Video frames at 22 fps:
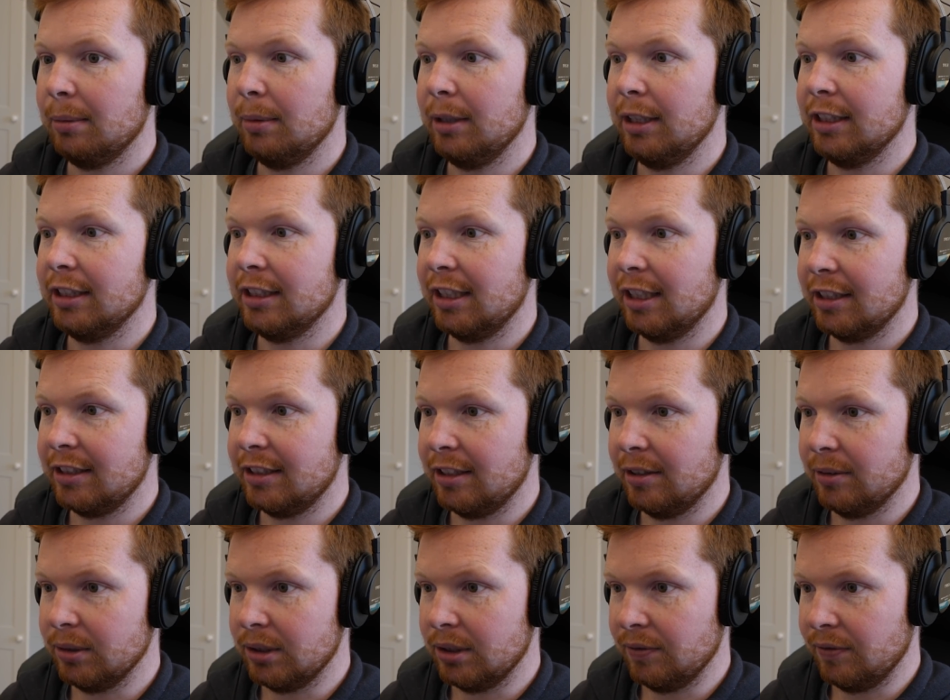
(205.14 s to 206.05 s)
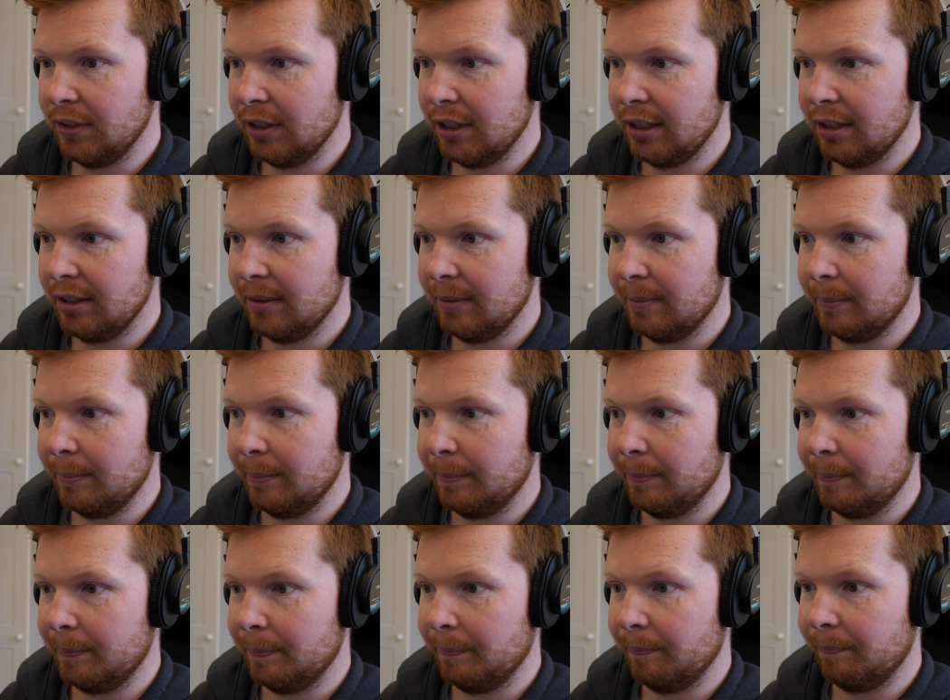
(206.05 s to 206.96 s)
means less delta V,
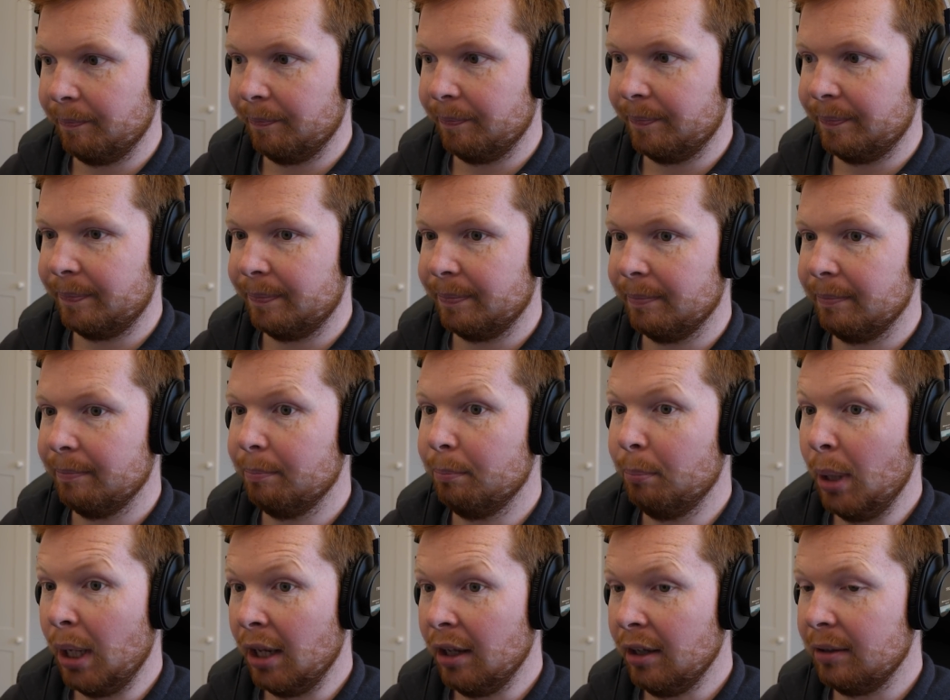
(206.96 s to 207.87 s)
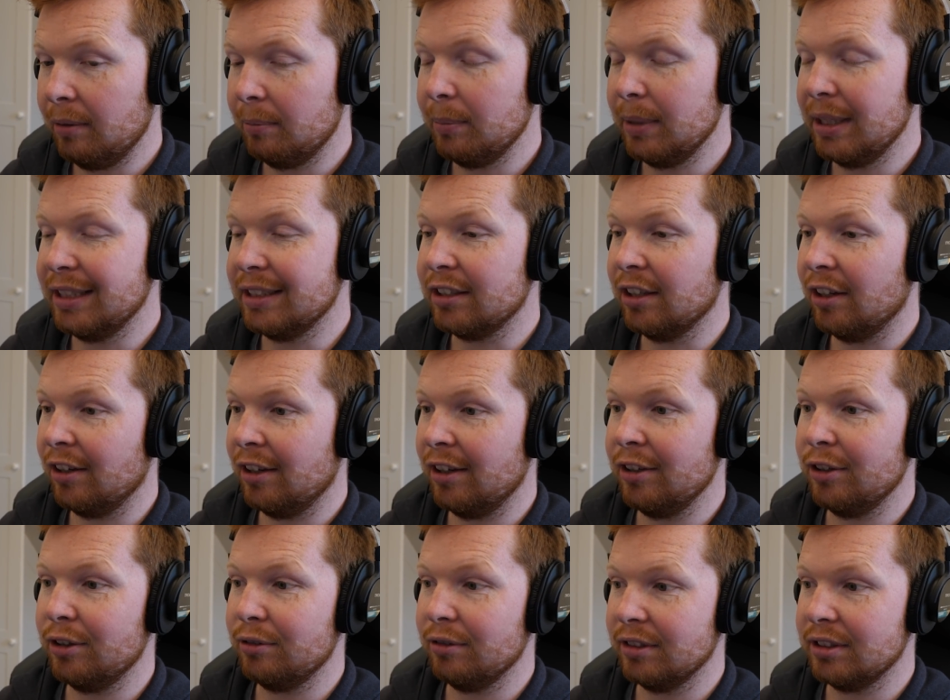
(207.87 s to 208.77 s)
but means
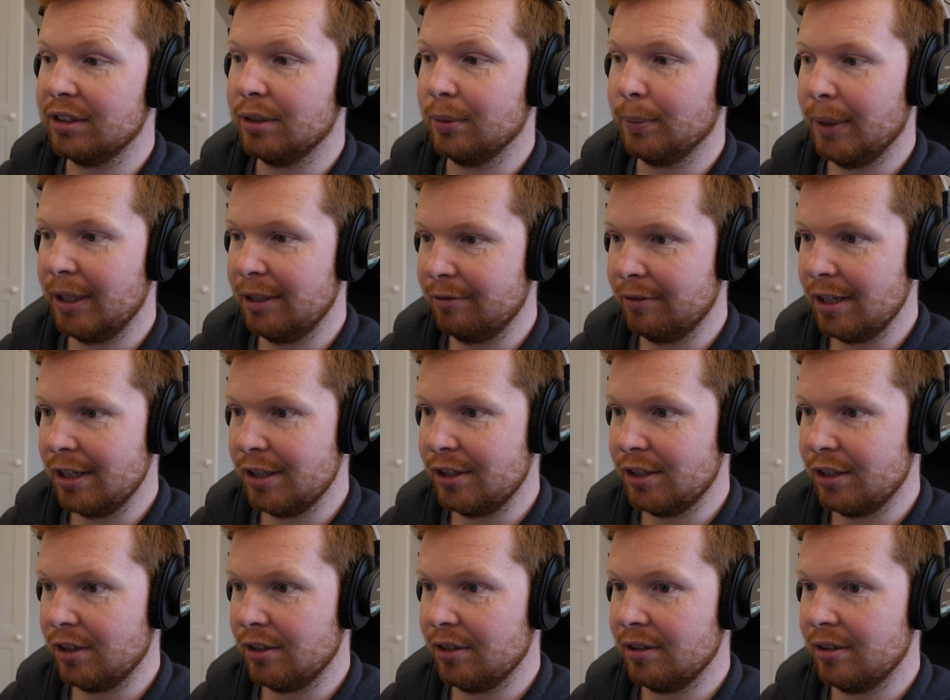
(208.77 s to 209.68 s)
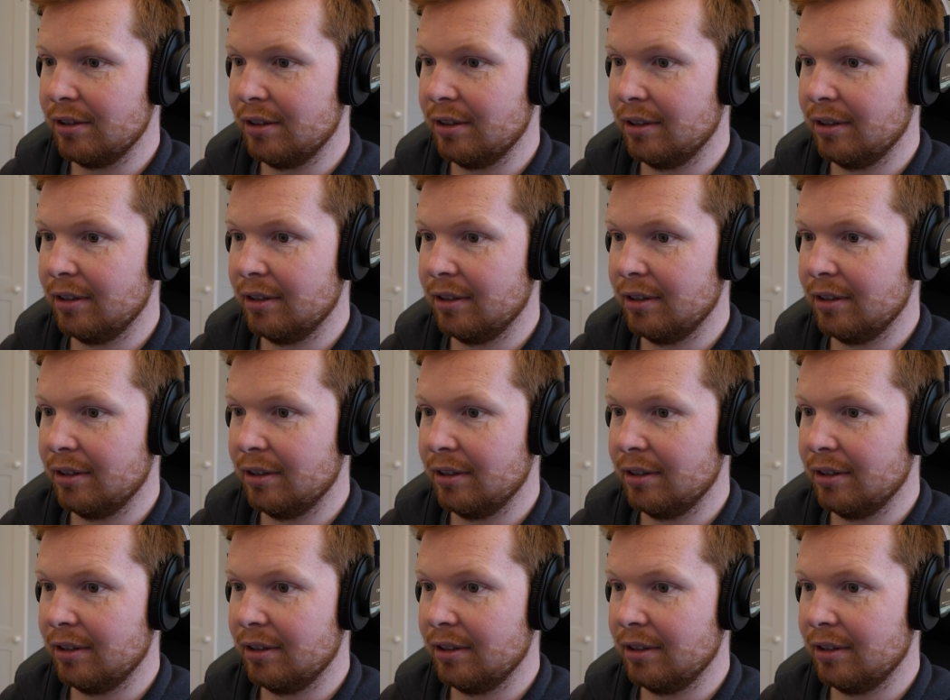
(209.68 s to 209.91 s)
higher thrust to weight ratio,